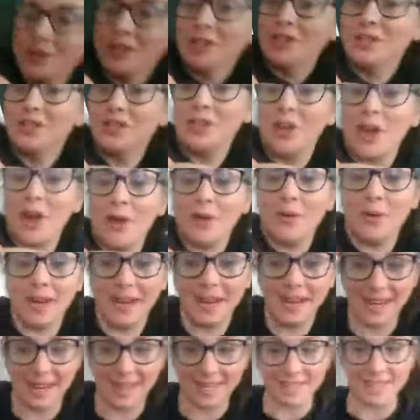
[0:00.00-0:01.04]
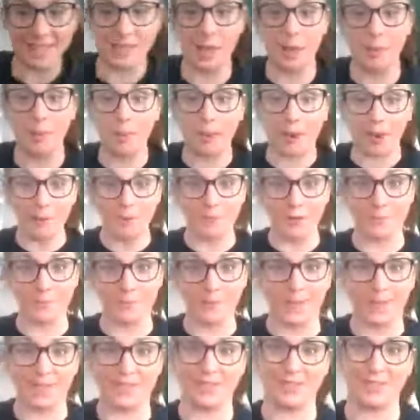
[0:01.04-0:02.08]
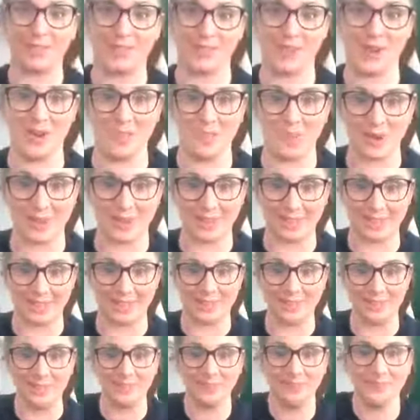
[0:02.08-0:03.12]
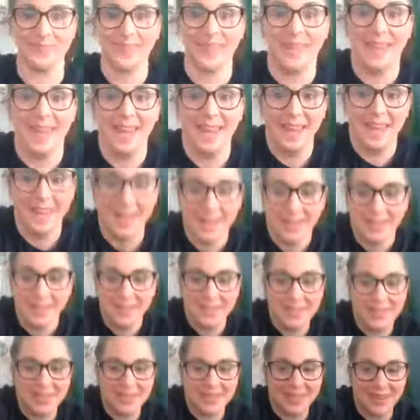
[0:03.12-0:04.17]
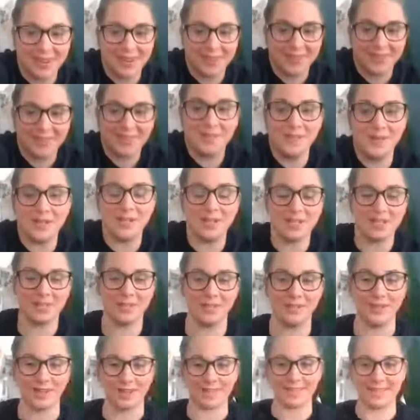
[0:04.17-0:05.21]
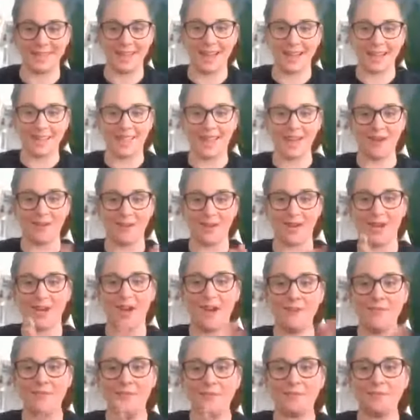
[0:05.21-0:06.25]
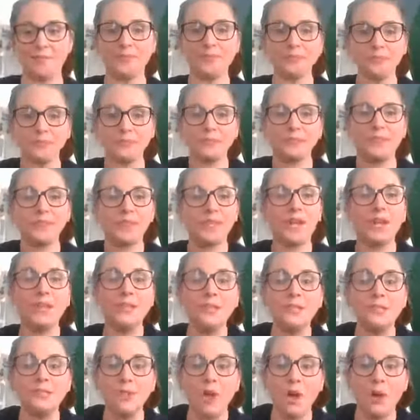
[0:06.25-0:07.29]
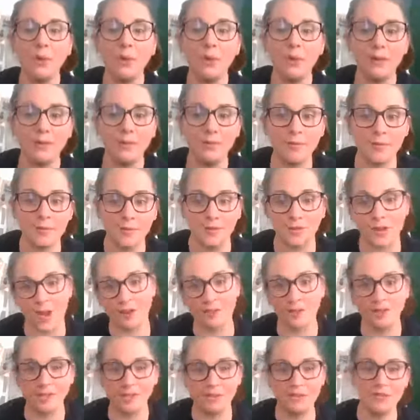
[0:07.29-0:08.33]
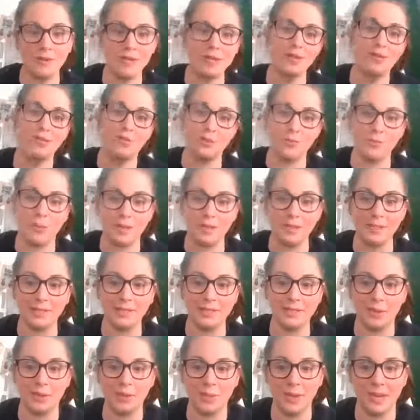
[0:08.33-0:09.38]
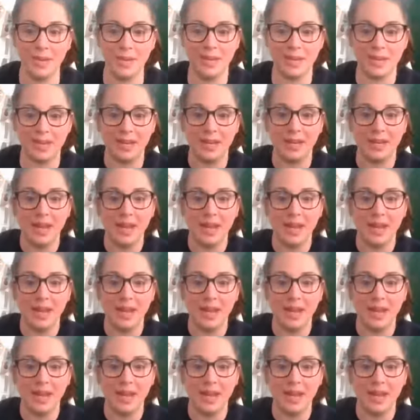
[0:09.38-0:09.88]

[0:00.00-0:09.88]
So it is the perfect place to read books. So let me just adjust that. There we go. So we generally read 2 books a week,